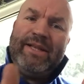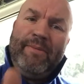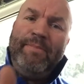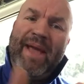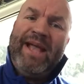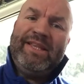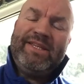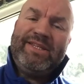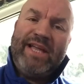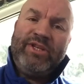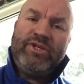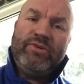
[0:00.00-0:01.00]
to the bare
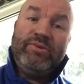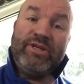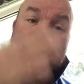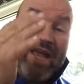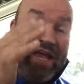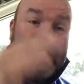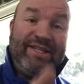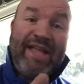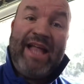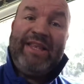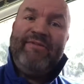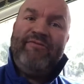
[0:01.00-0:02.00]
essentials.
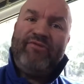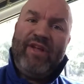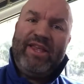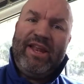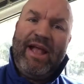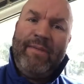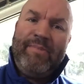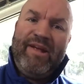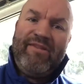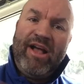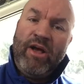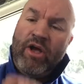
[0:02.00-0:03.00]
Stand in front of that
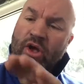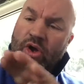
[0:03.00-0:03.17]
mirror.